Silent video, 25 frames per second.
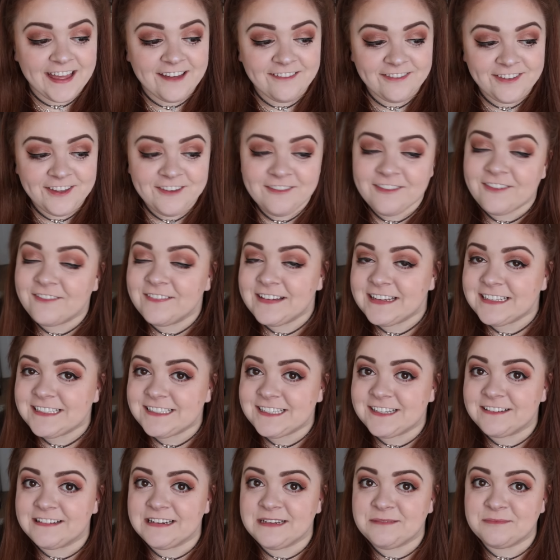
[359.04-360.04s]
if you want me to
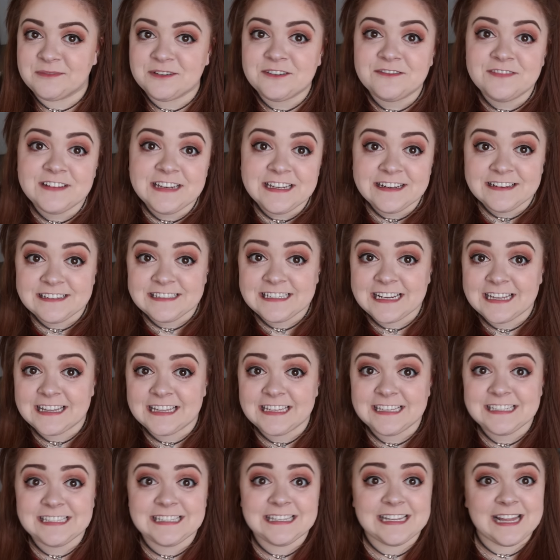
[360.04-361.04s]
do any more videos like
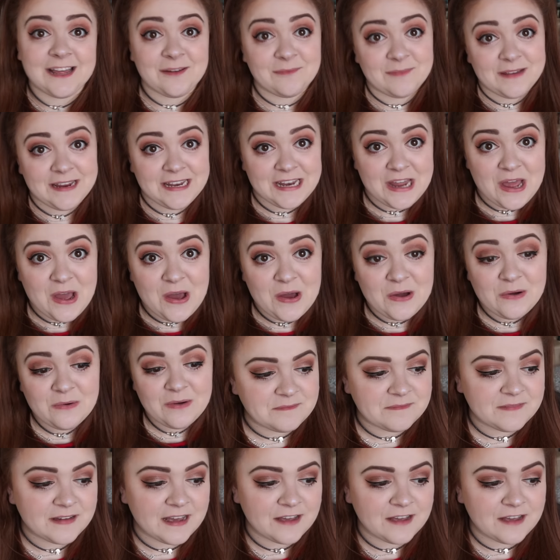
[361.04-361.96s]
this, let me know.